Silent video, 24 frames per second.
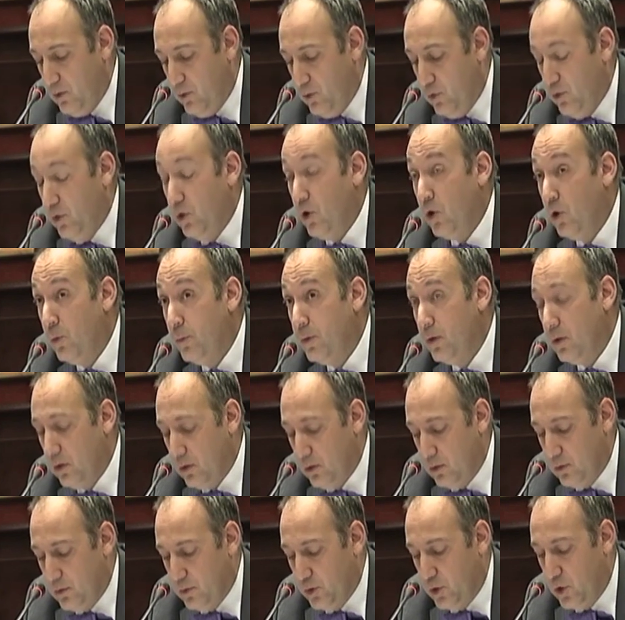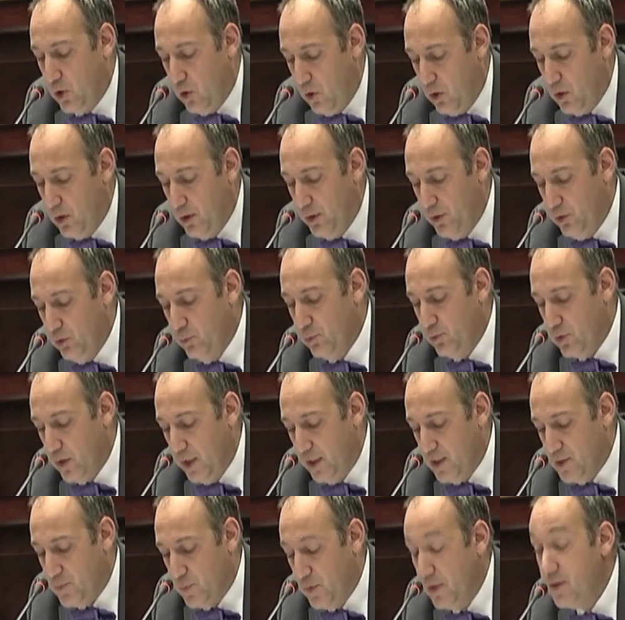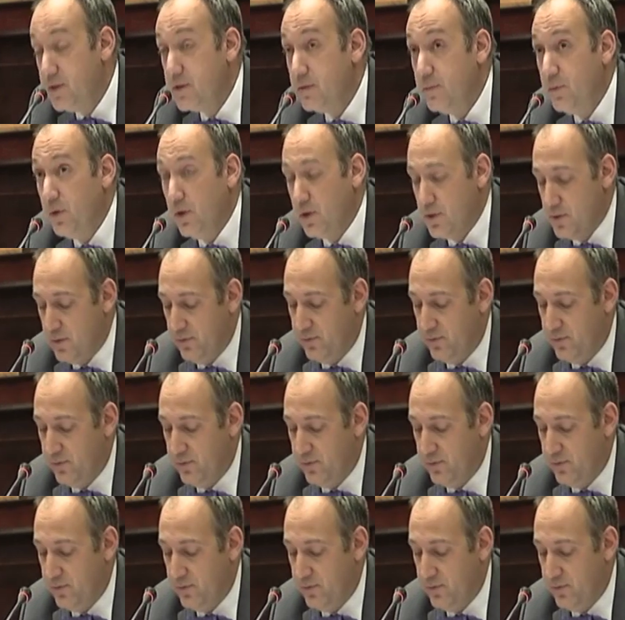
core human rights principles